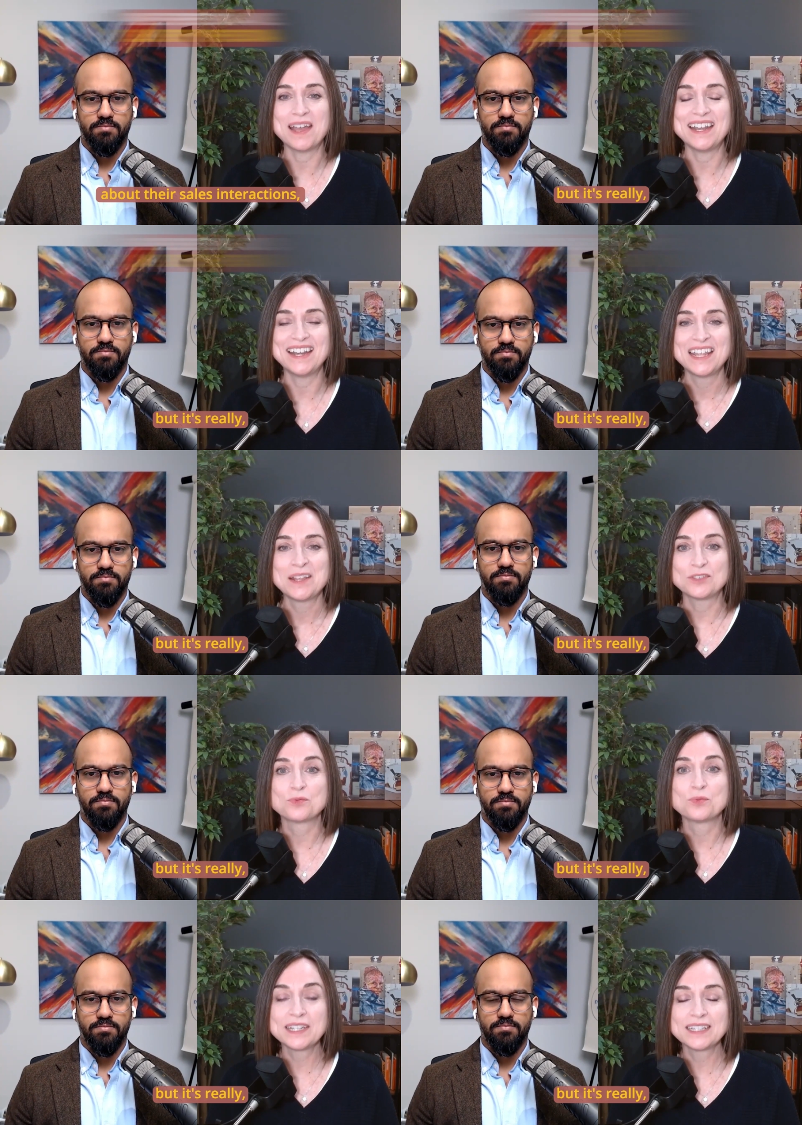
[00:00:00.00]
Speaker 1: but it's
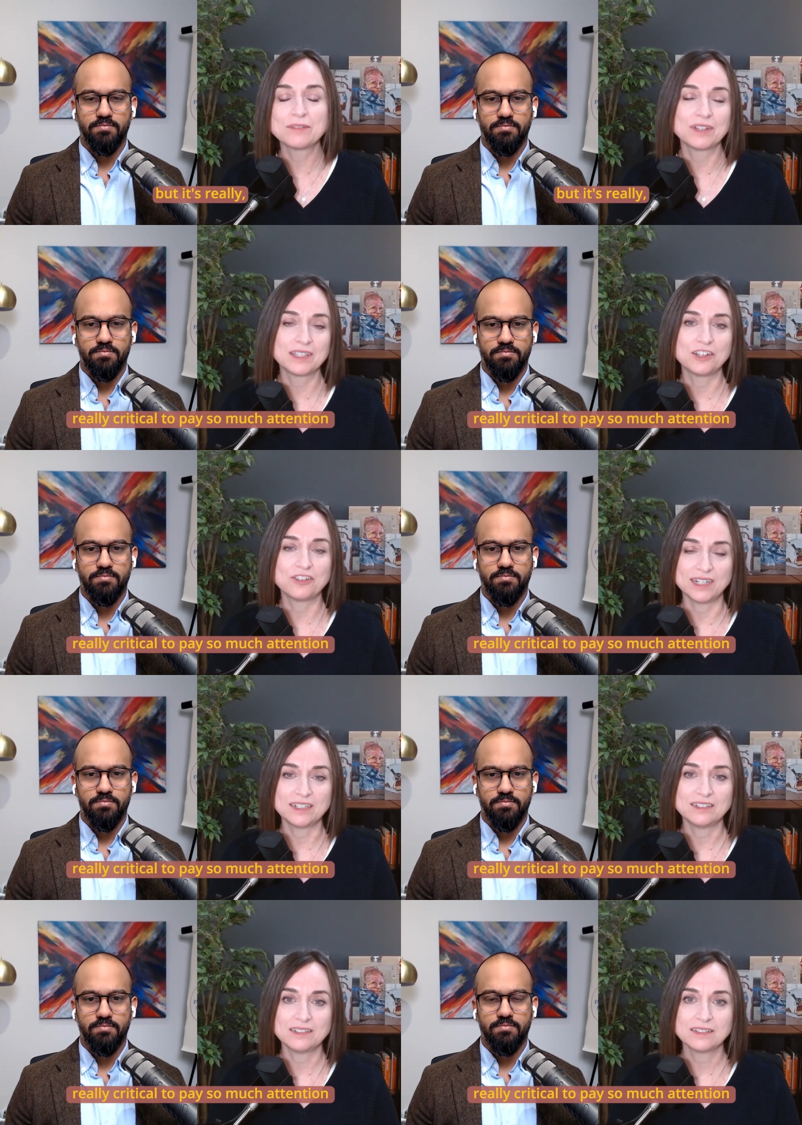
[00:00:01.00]
really, really
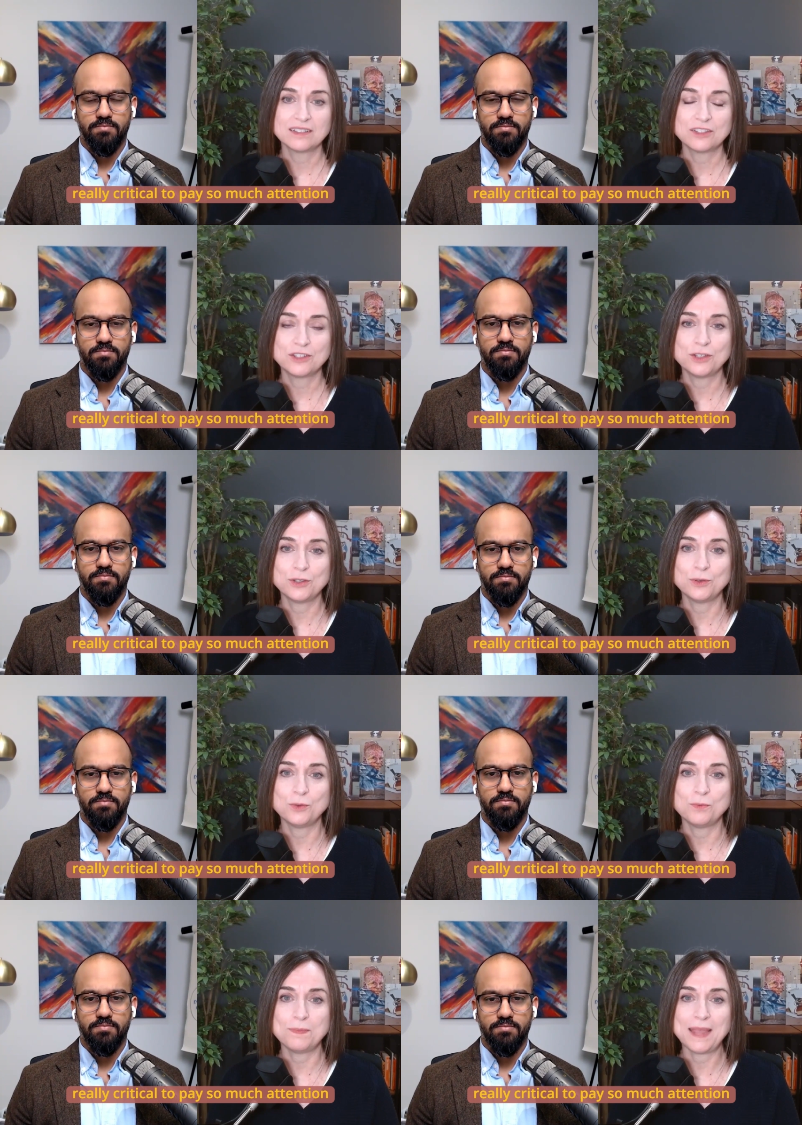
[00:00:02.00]
critical
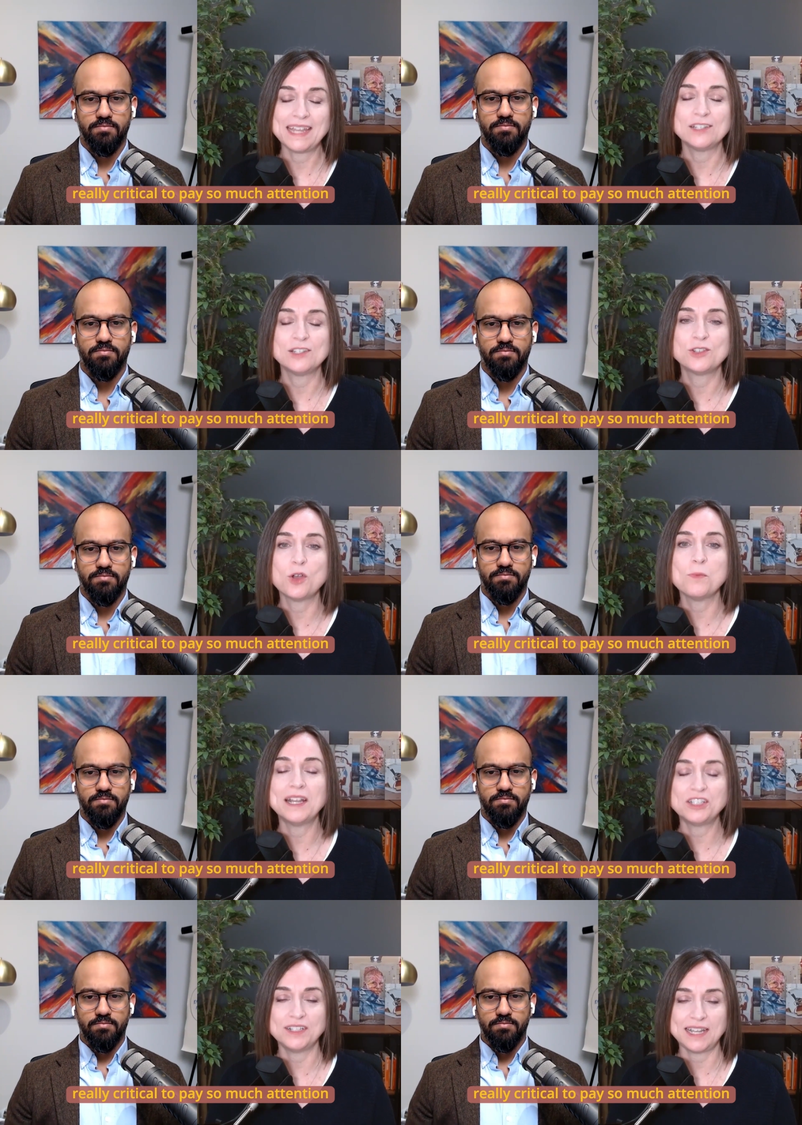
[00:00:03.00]
to pay so
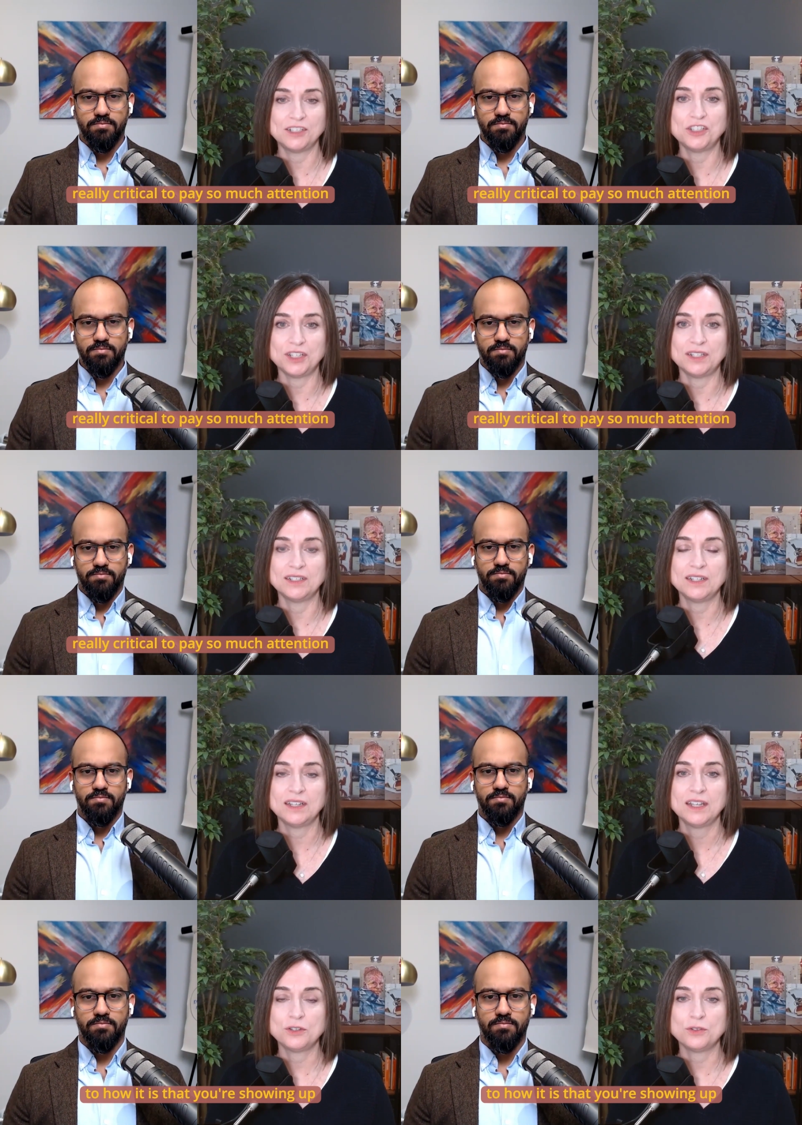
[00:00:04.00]
much attention
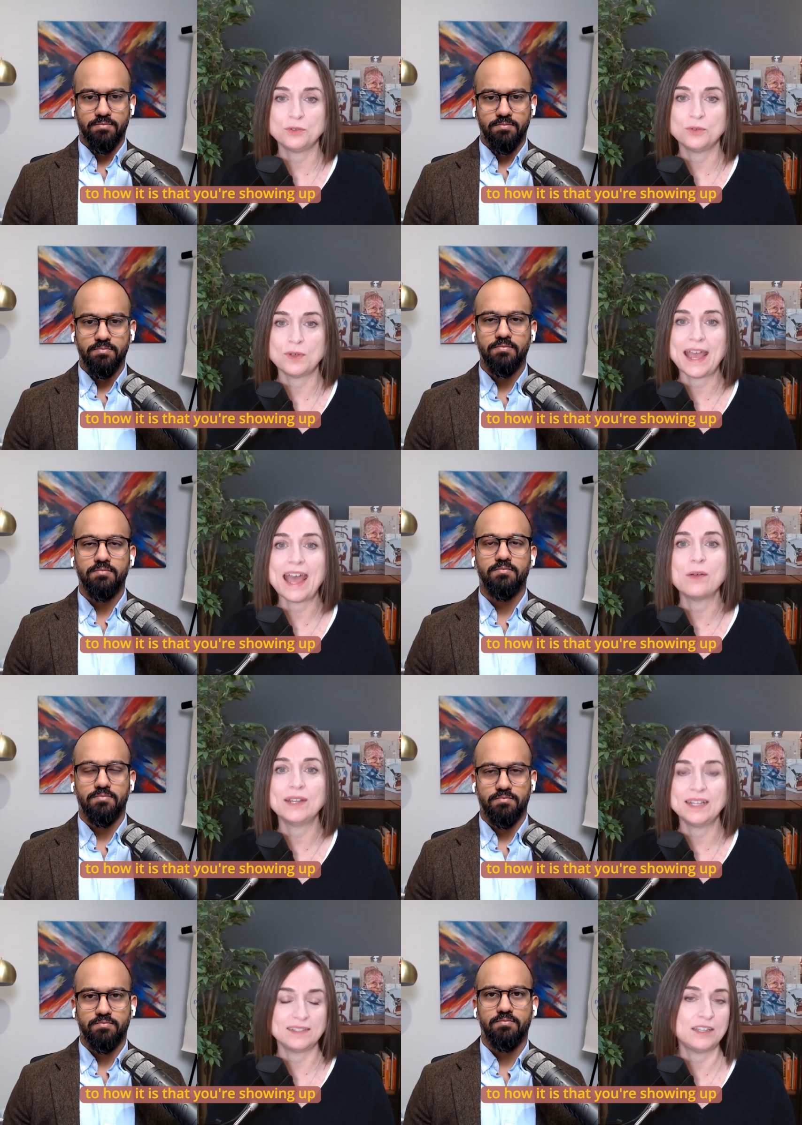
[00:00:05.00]
to how
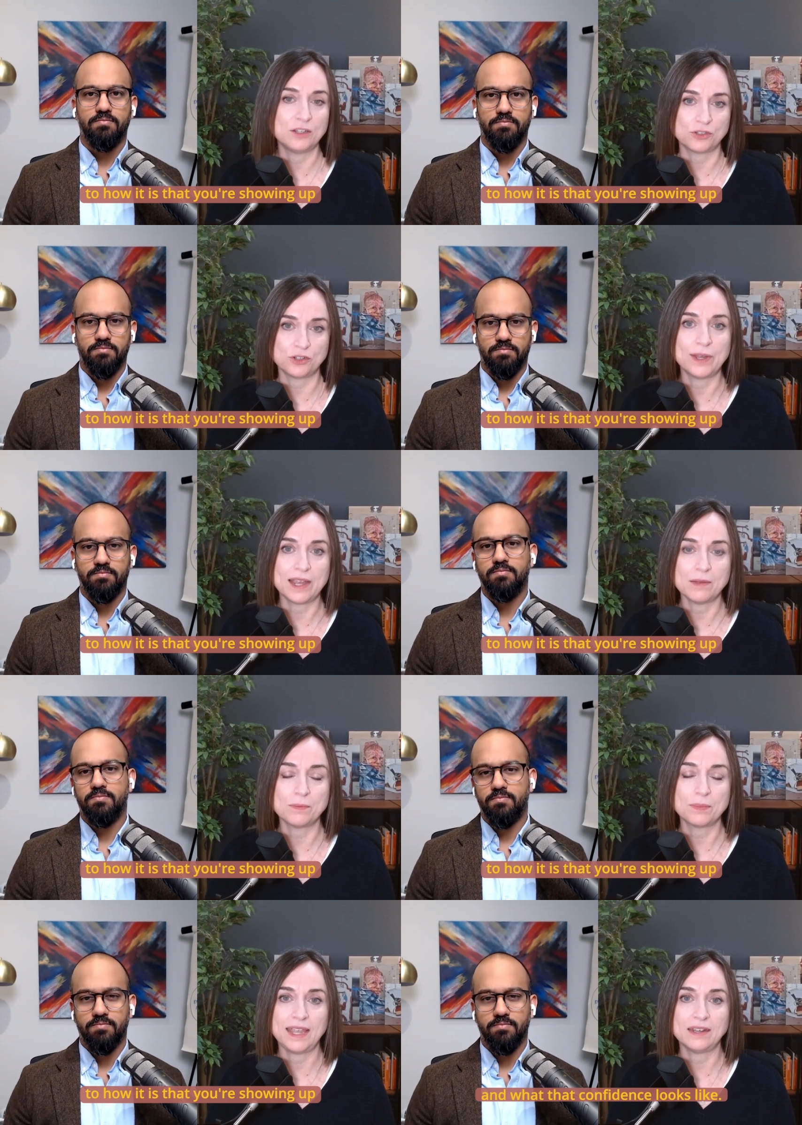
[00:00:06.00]
it is that you're showing up
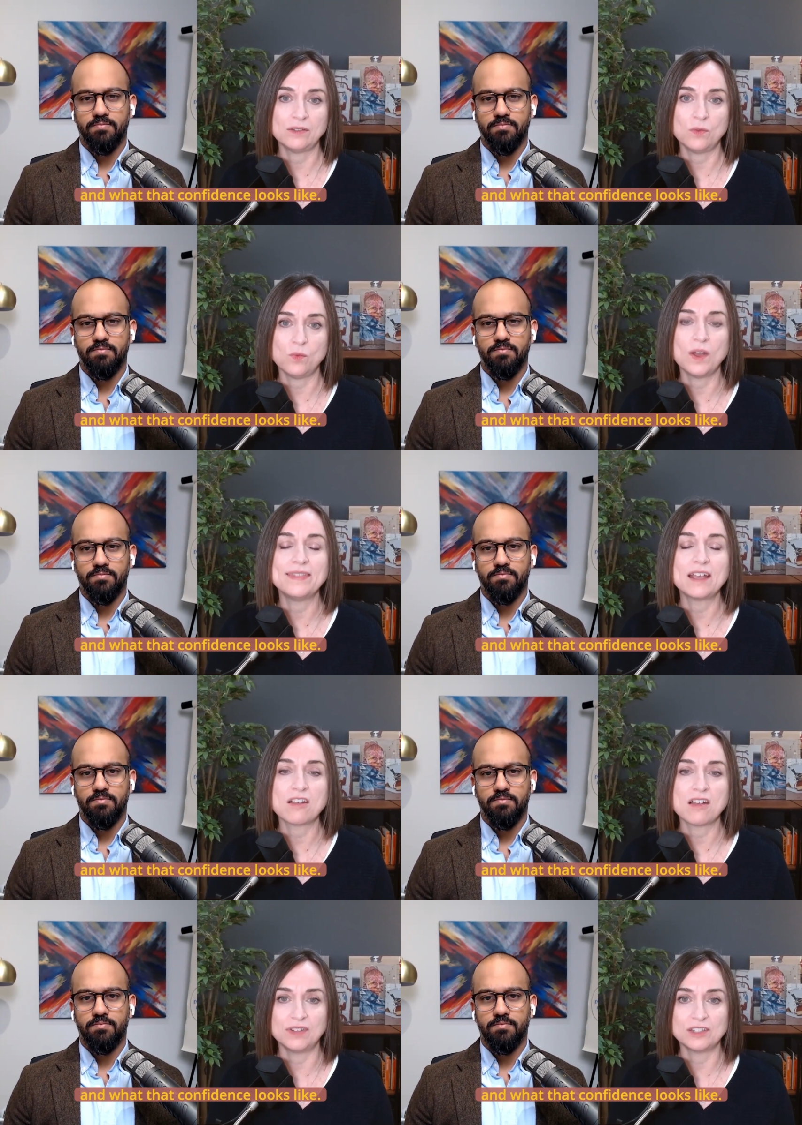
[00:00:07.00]
and what that
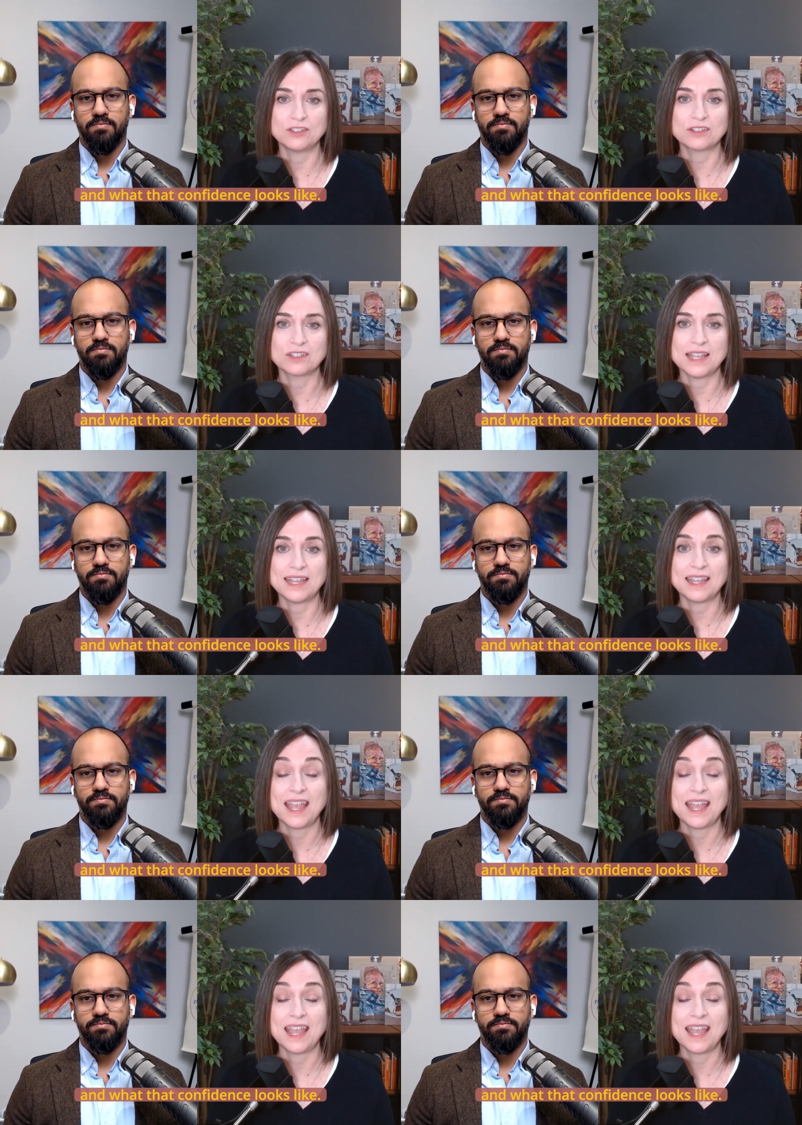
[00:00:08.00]
confidence looks like.